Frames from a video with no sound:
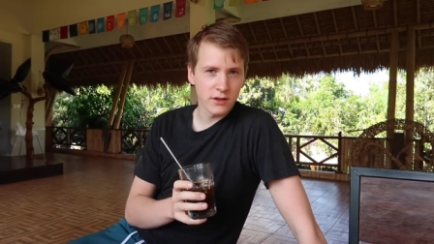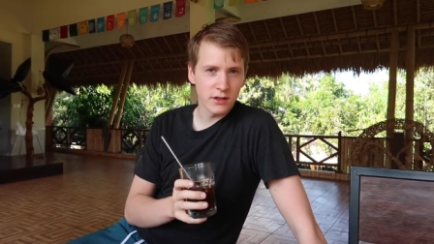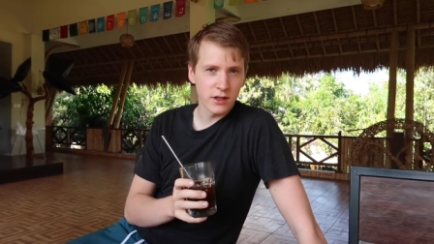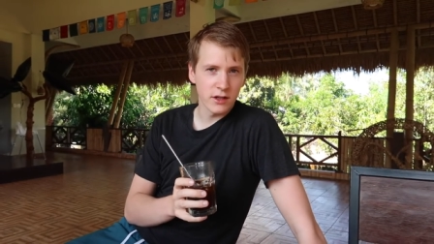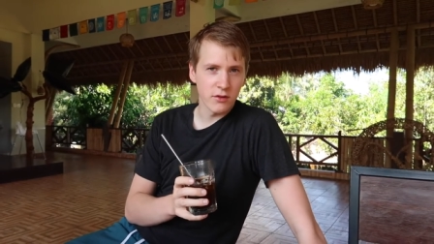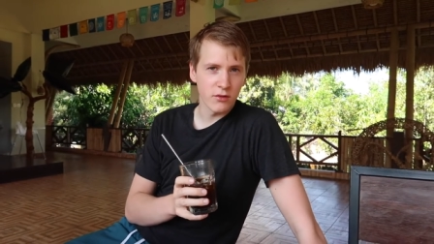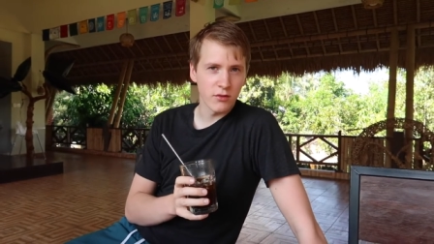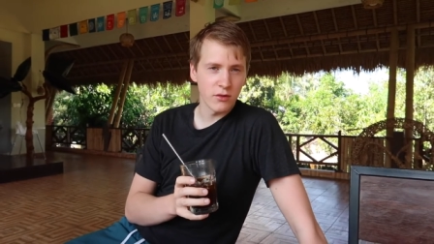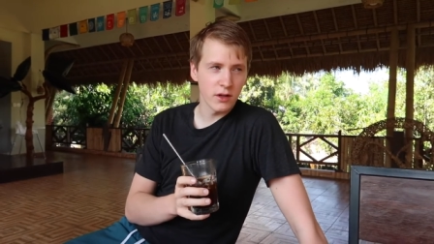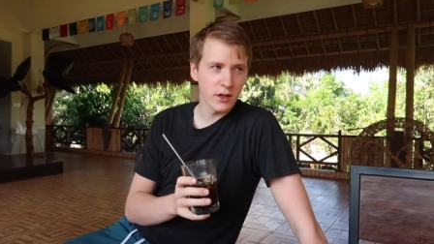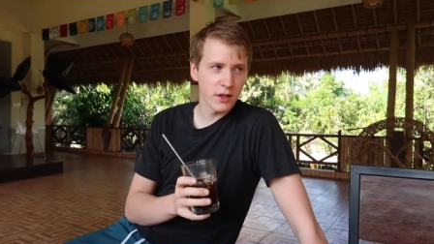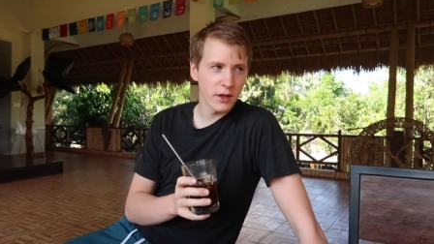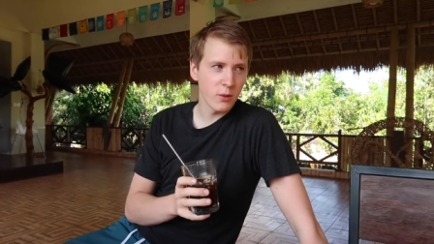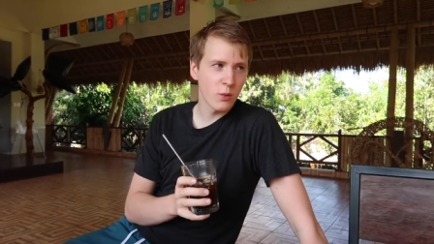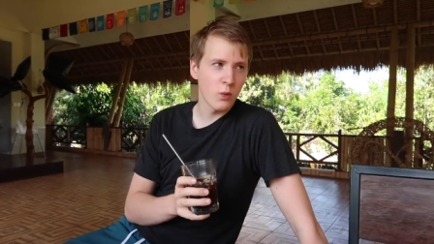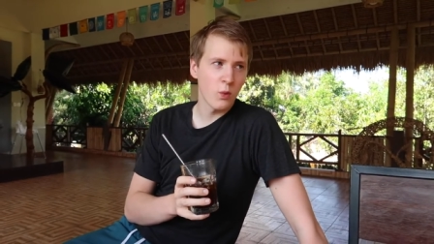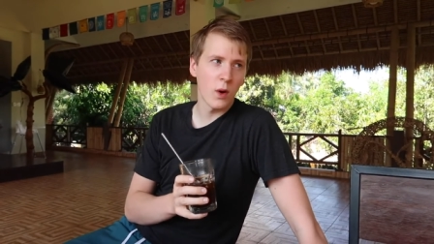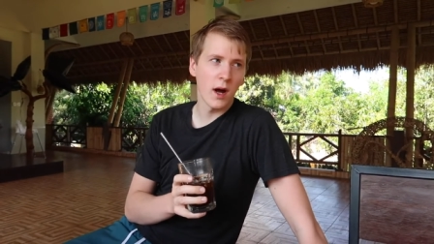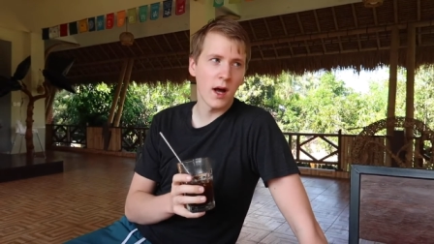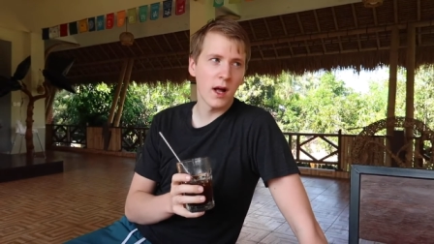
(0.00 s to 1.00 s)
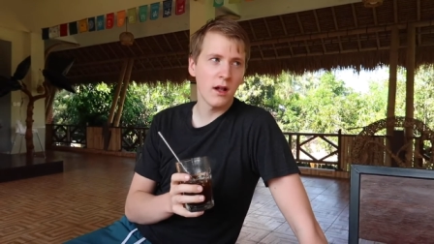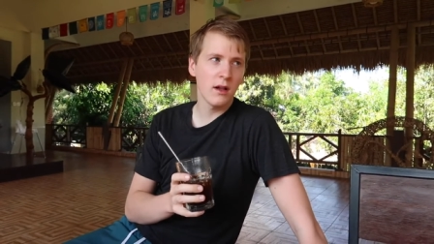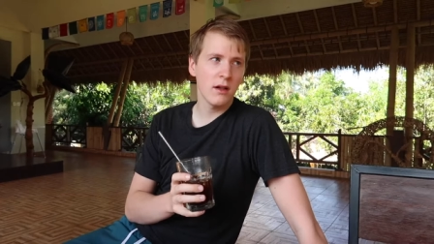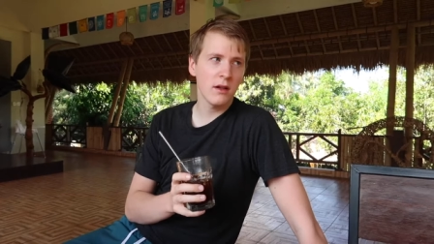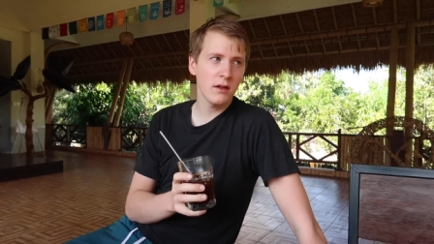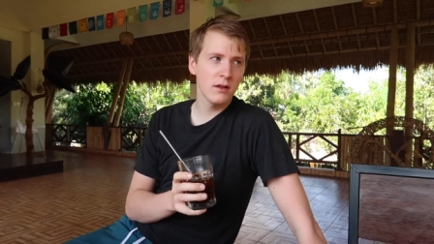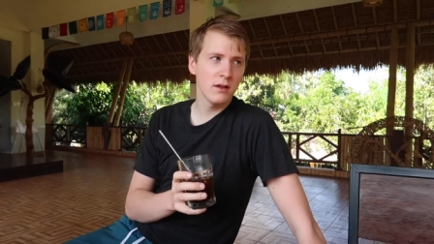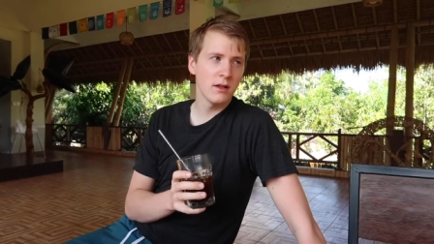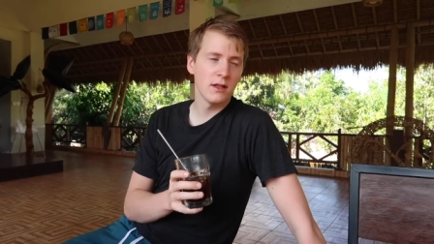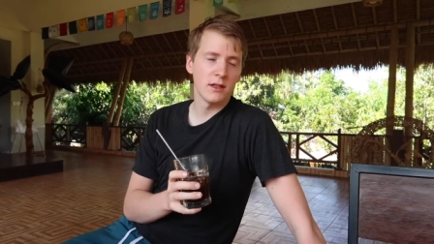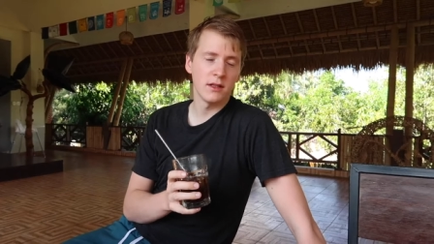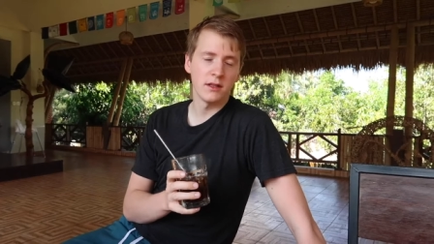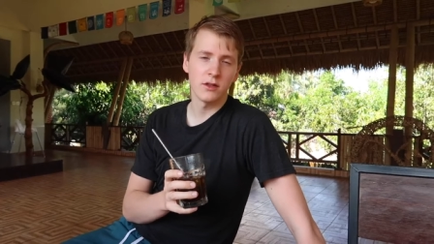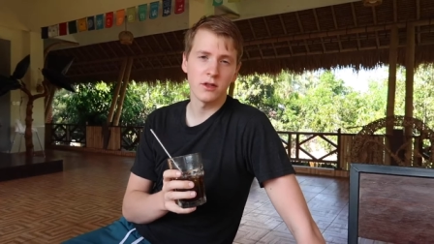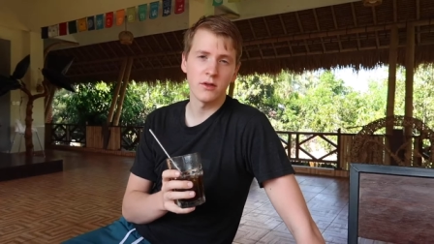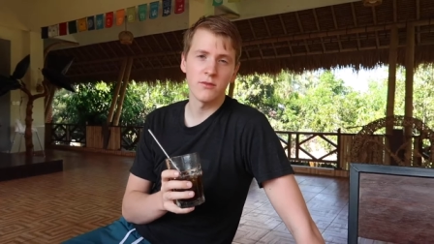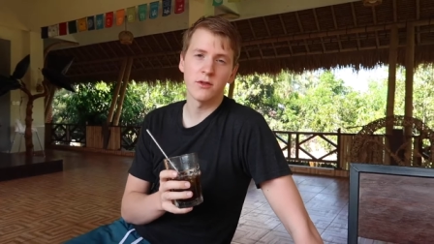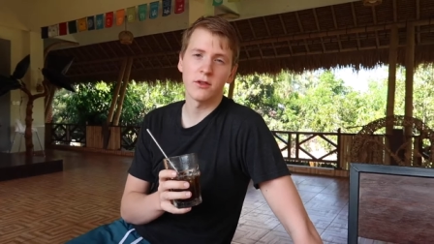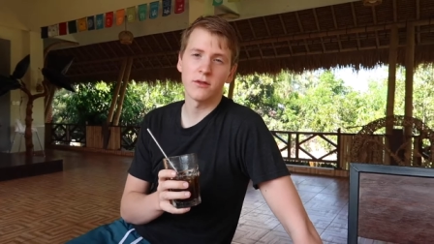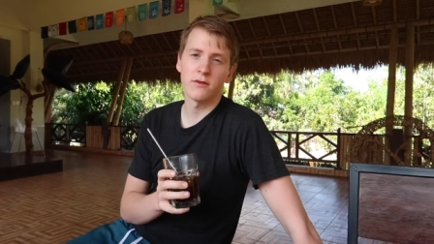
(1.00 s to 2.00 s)
did really well in
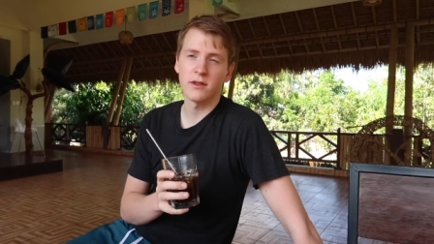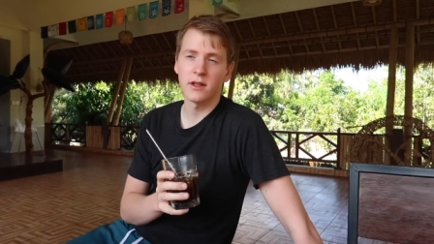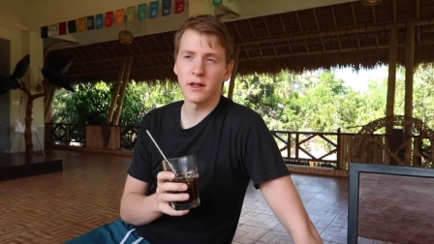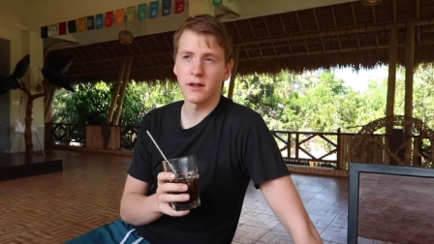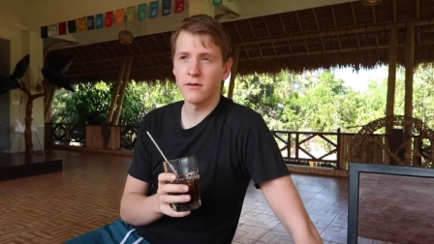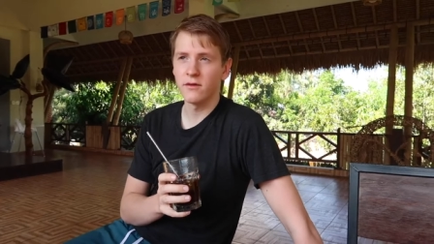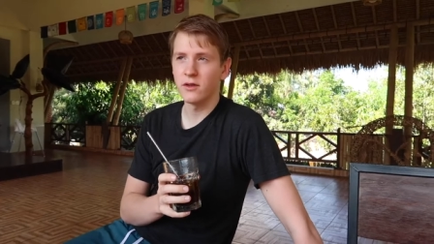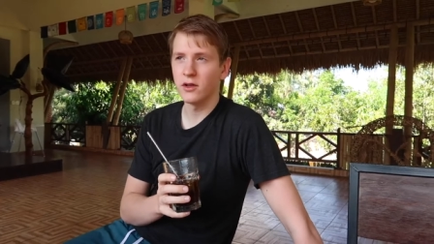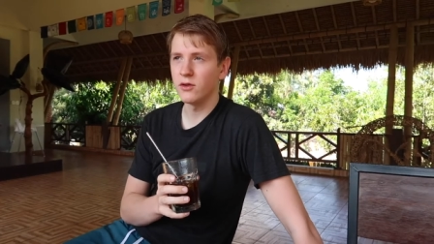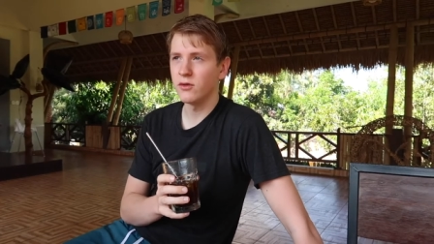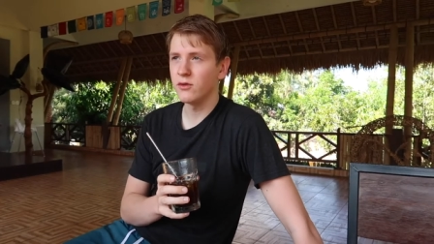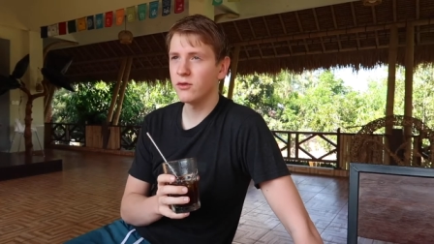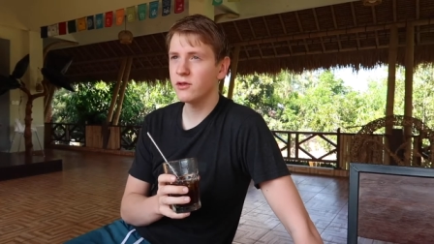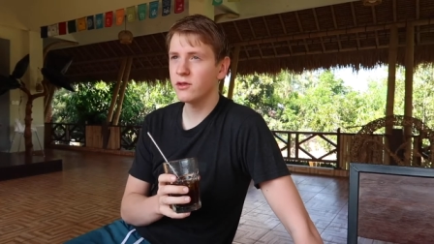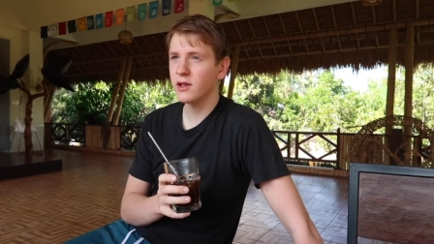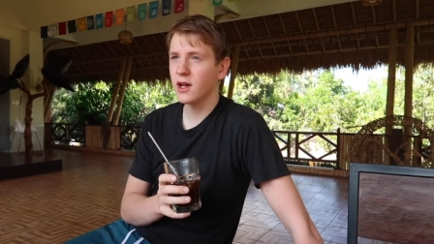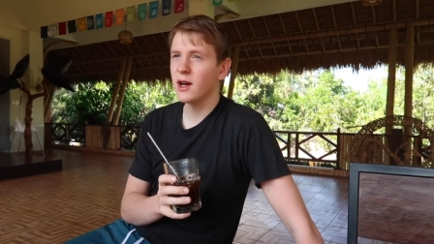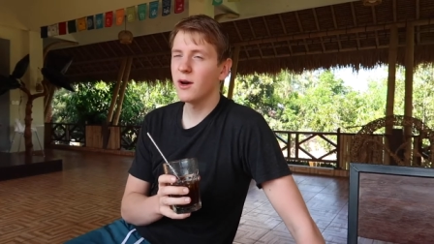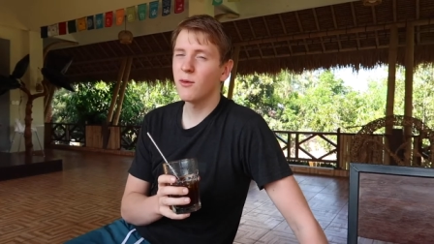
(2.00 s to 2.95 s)
terms of like views,